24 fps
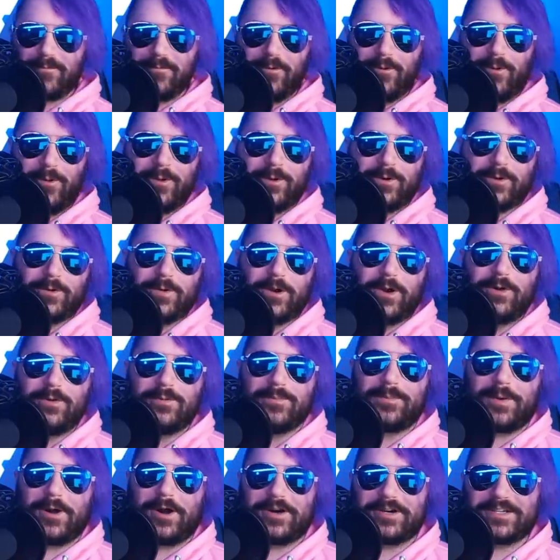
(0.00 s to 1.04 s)
a
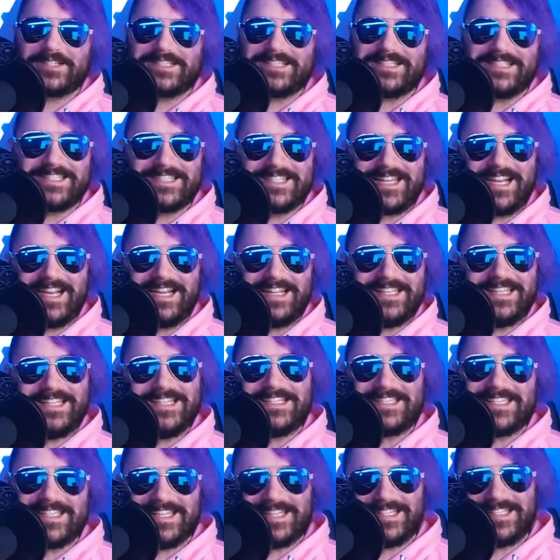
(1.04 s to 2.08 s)
full-grown person saying
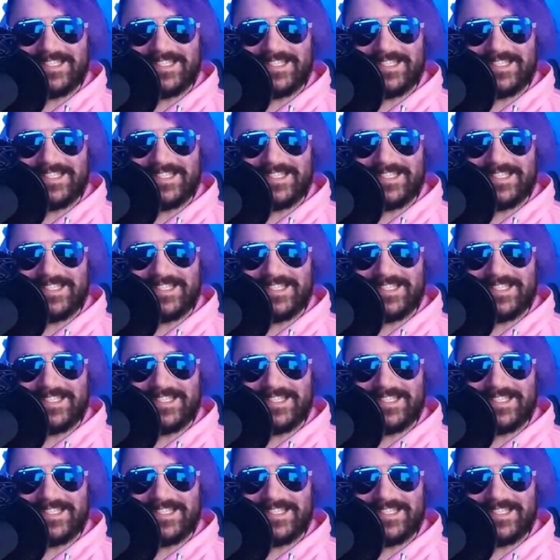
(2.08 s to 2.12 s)
these